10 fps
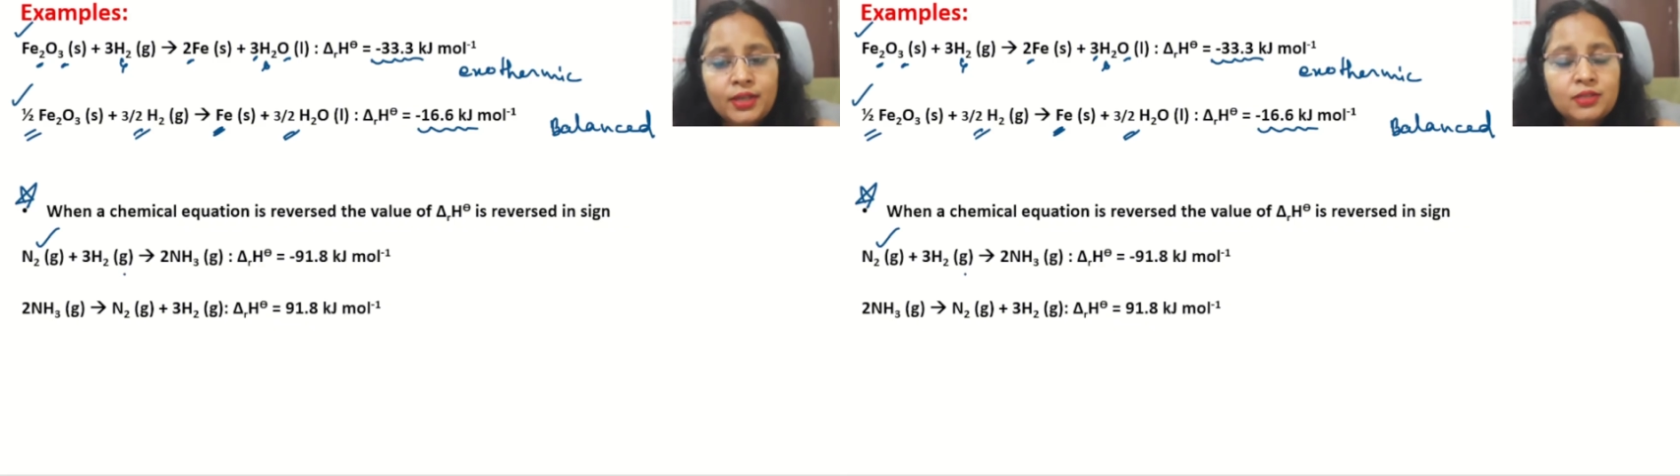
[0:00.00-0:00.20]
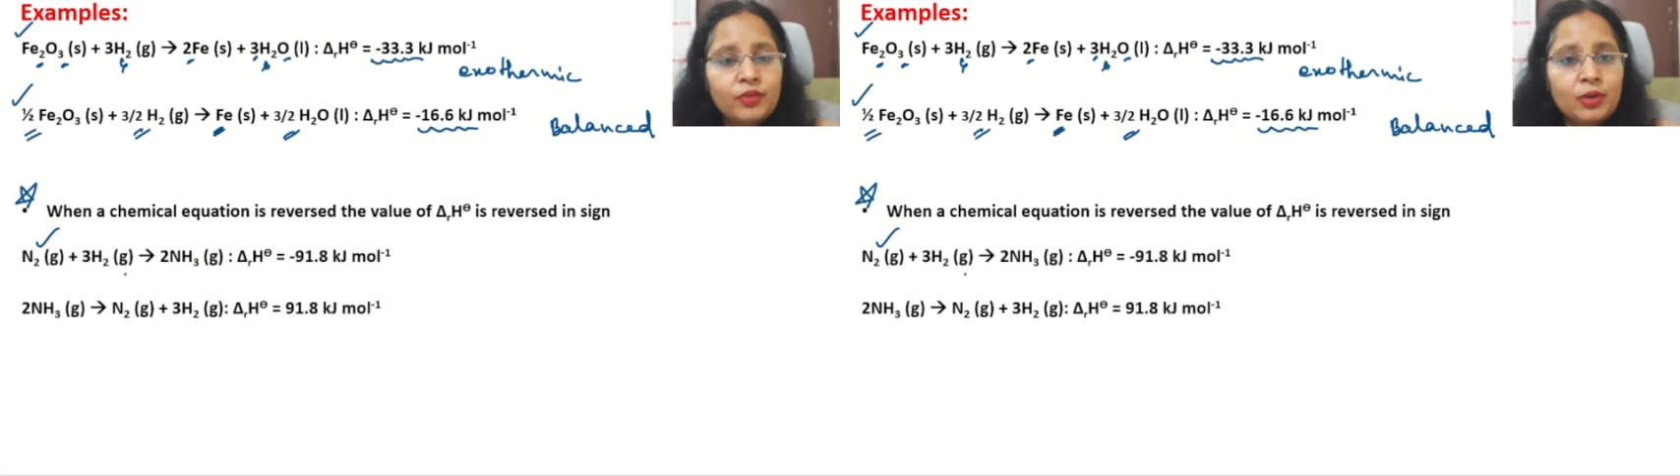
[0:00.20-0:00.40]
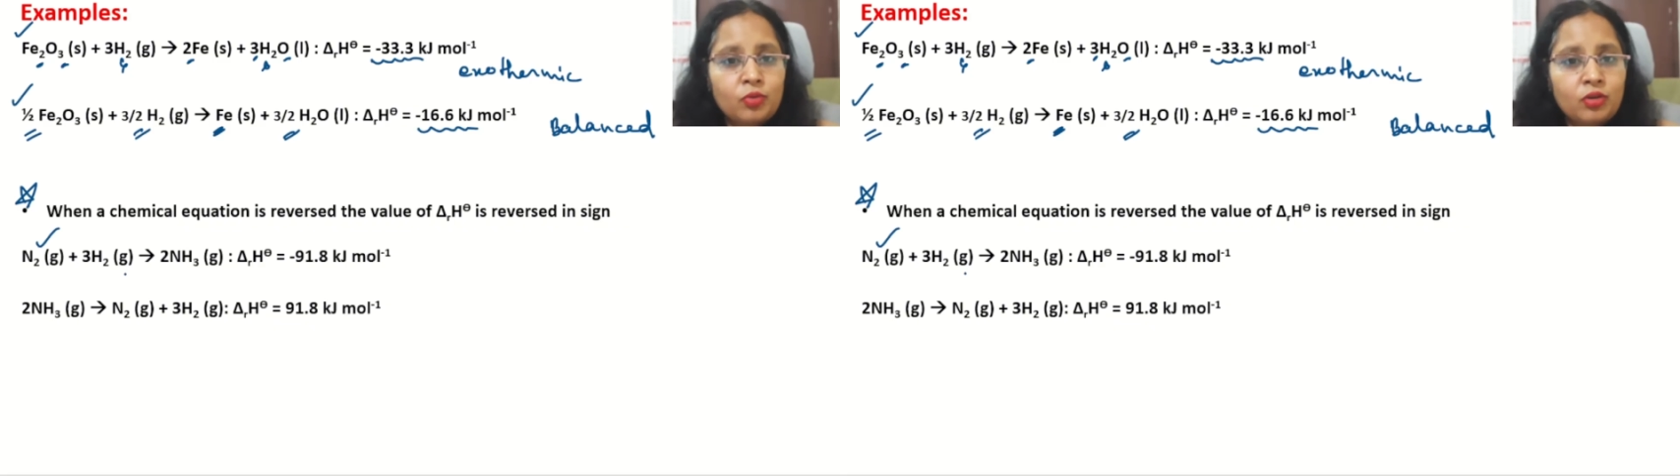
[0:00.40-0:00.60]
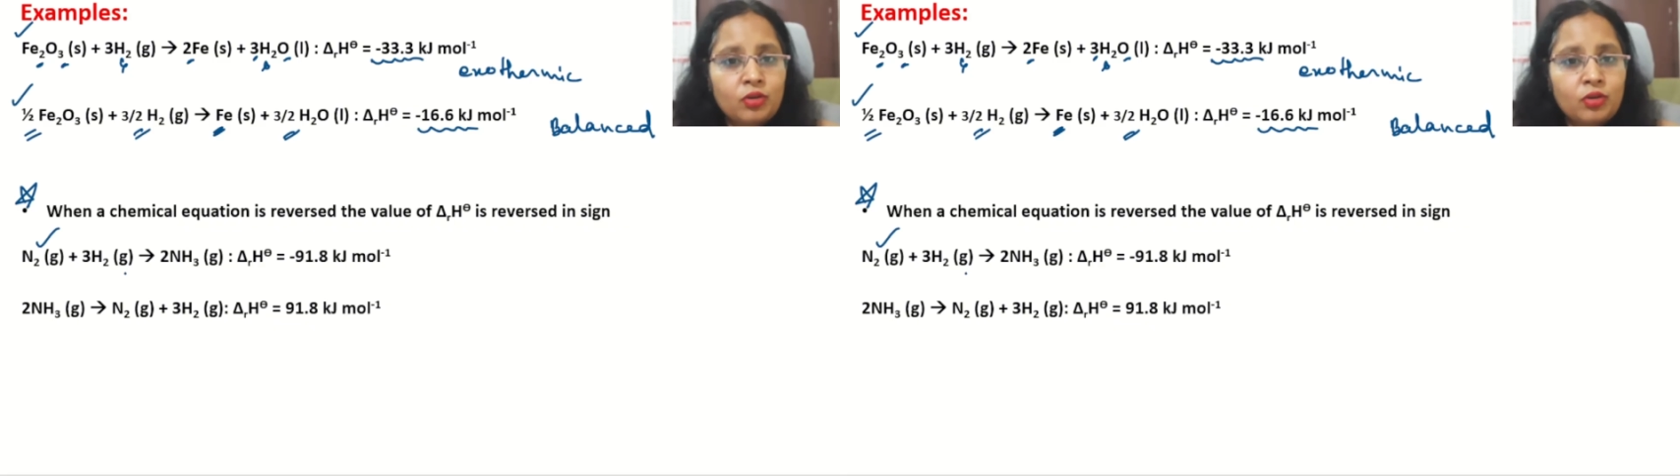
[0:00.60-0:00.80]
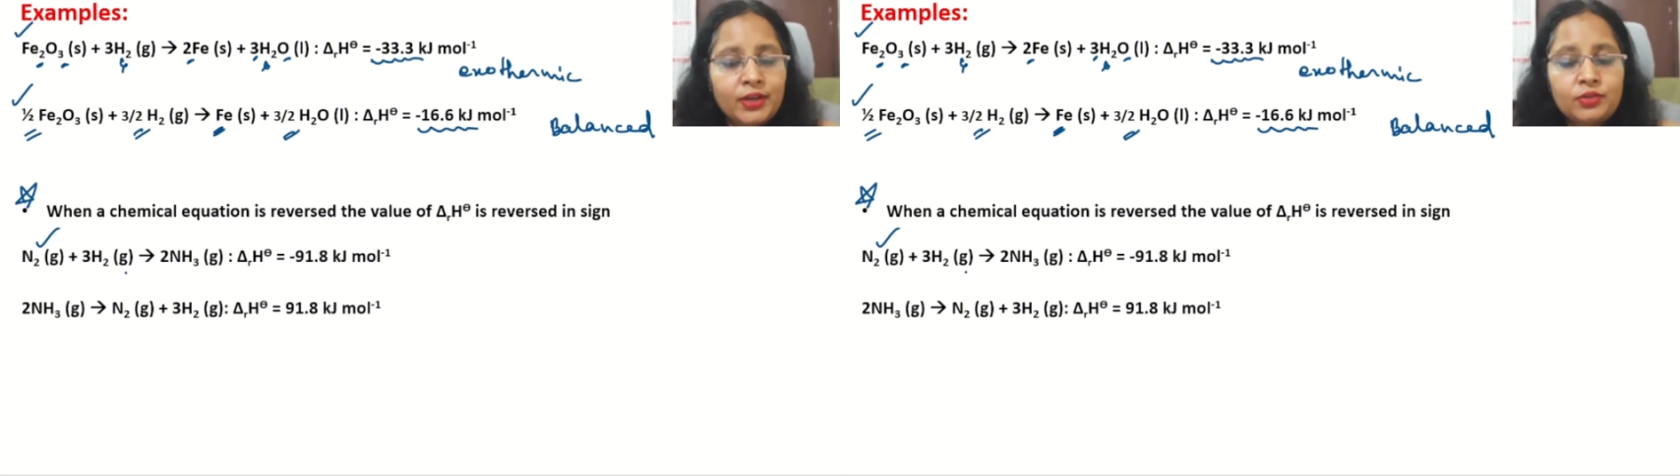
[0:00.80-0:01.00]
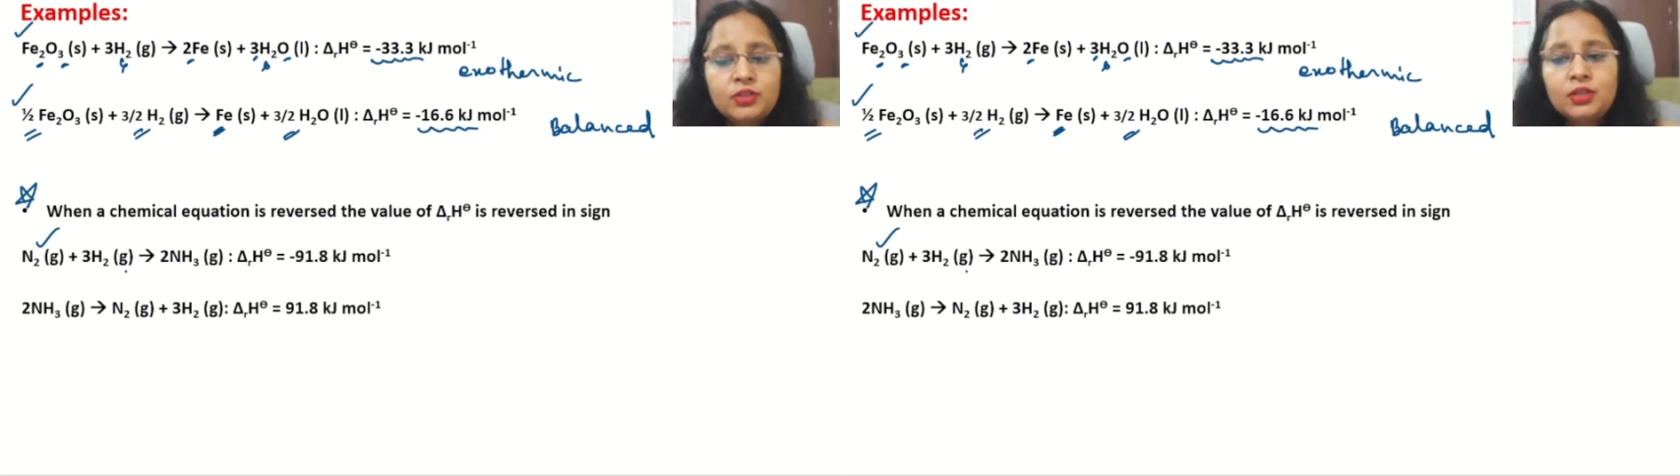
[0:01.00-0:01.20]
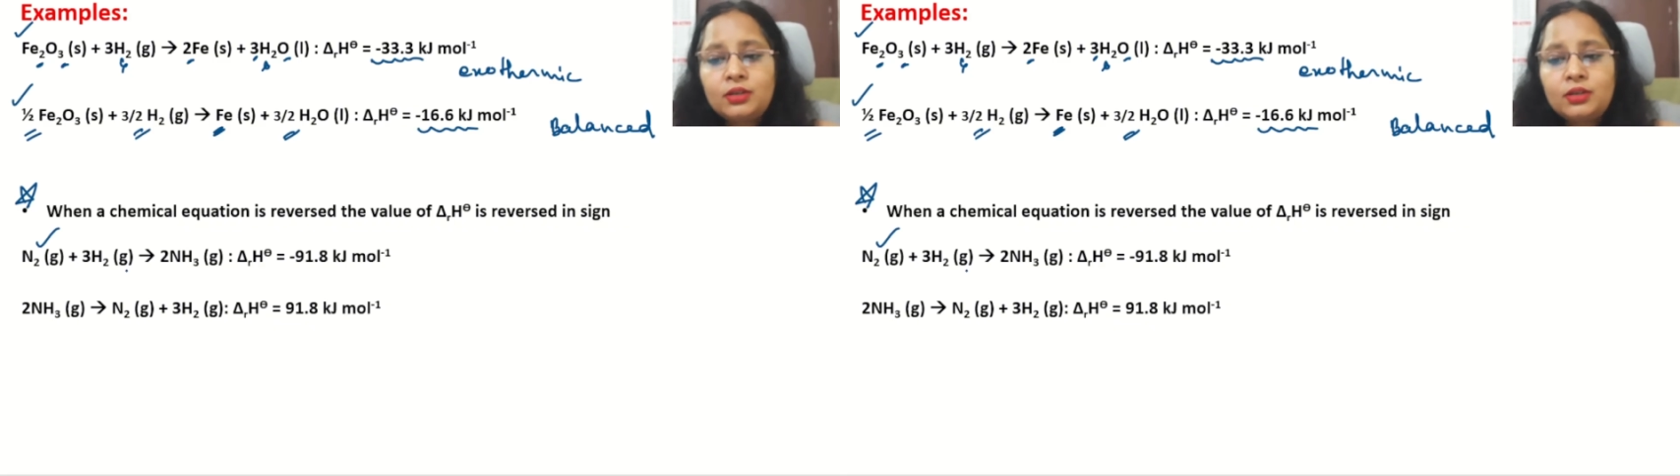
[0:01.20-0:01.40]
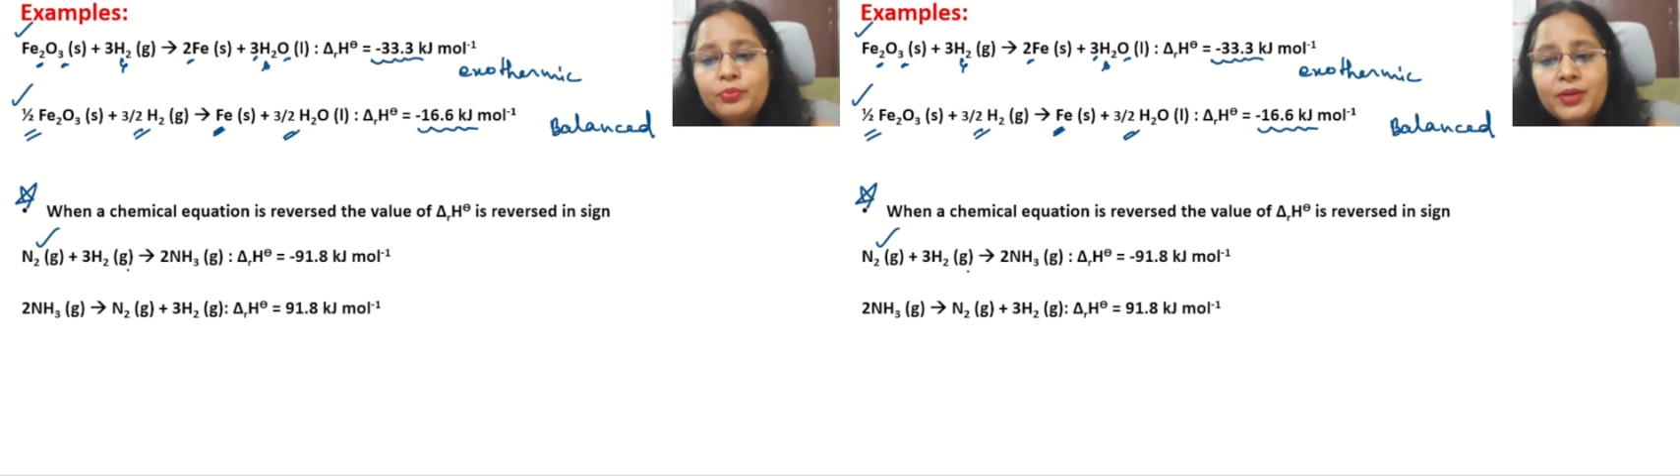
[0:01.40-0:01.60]
1 mole of nitrogen
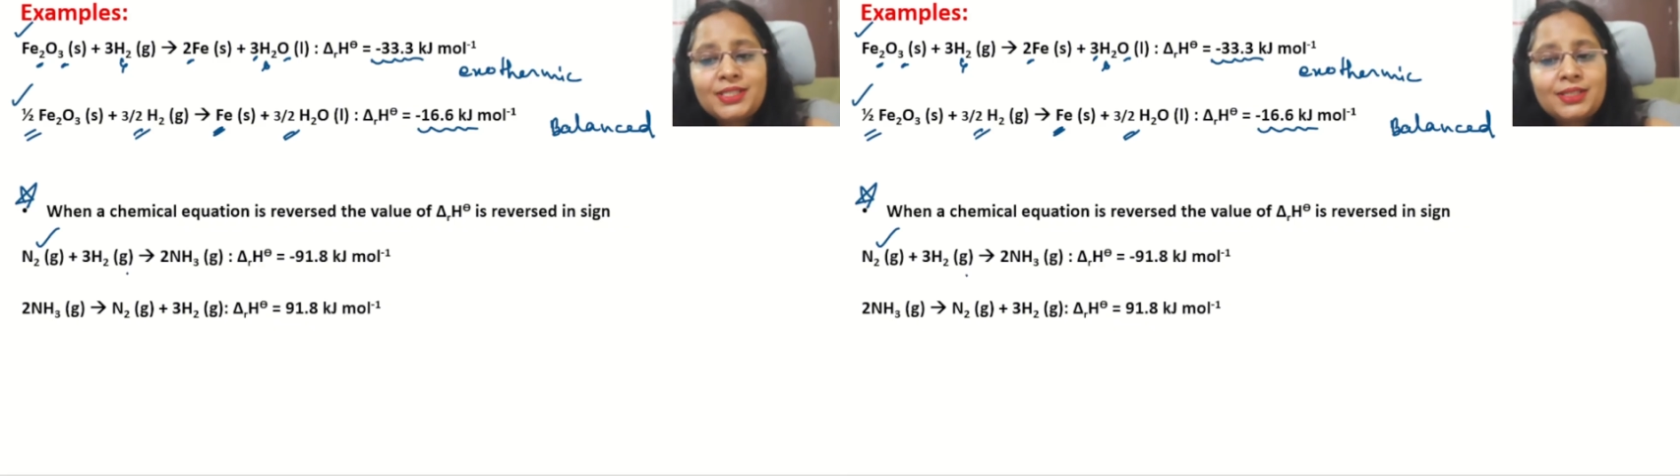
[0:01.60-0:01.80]
plus